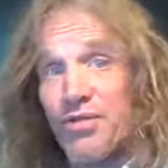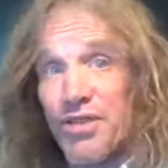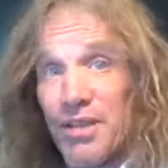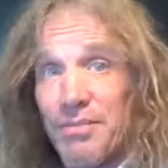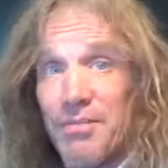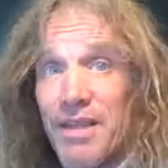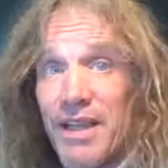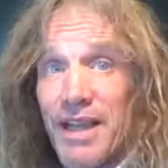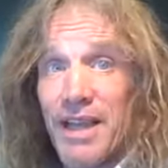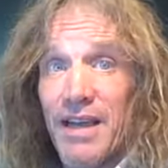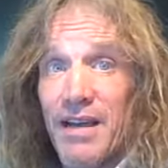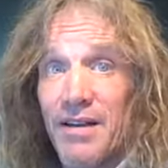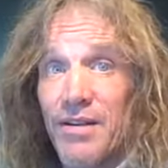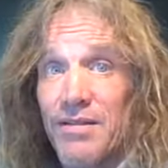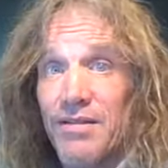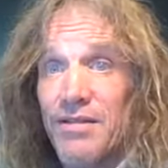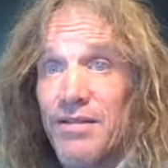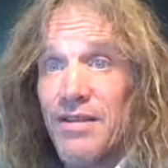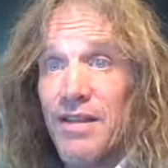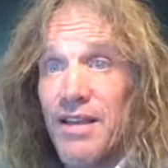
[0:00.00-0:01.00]
something
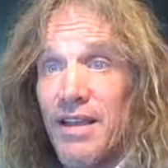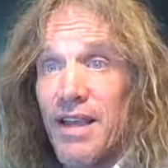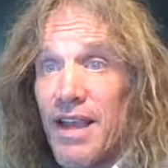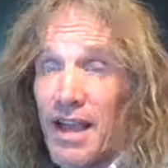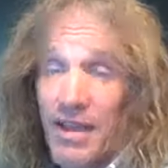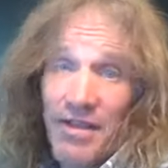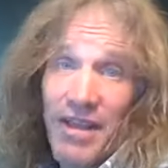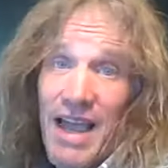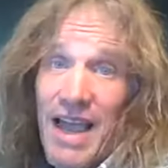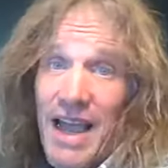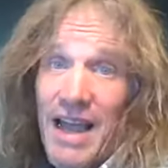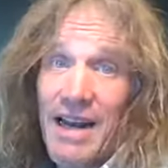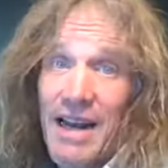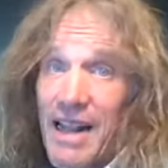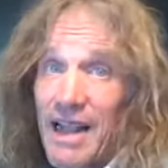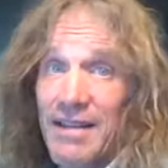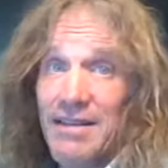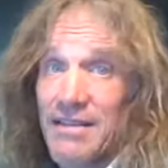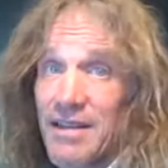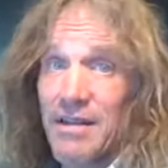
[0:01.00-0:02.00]
else. And that
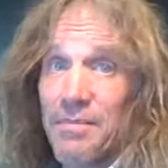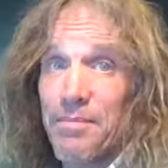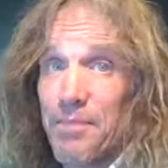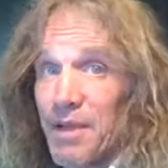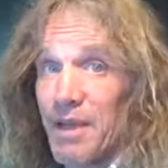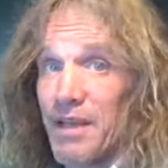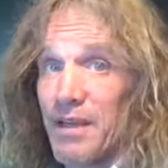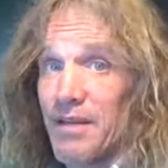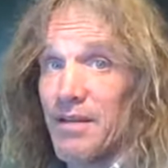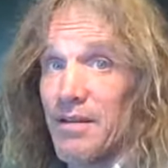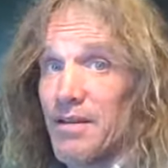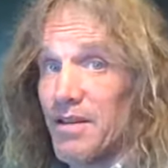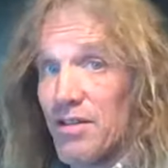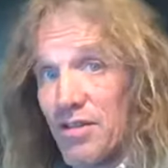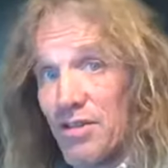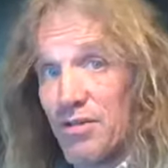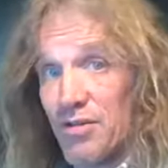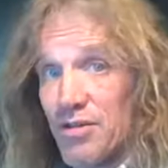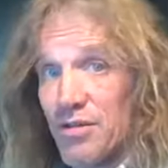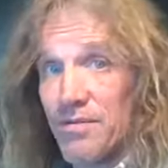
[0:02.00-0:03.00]
ends up being
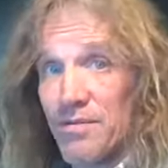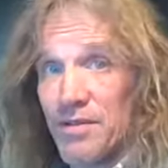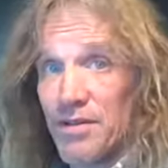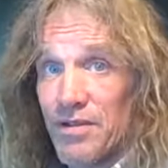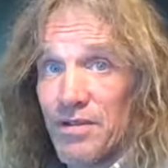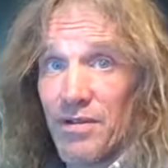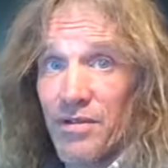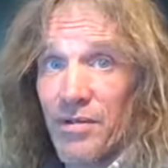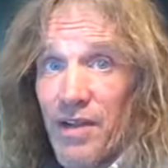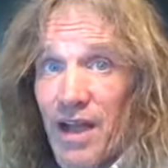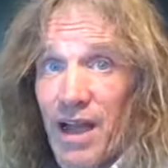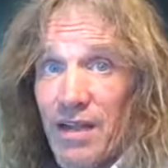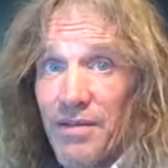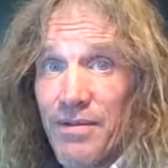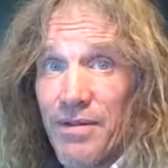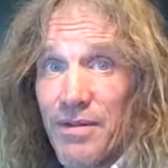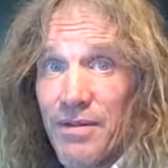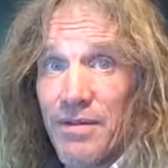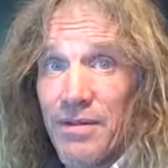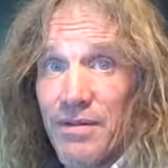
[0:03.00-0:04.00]
conducive to
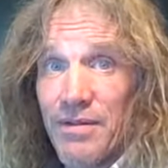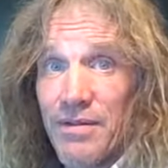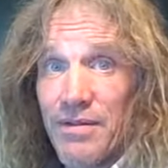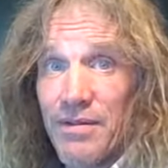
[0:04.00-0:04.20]
survival.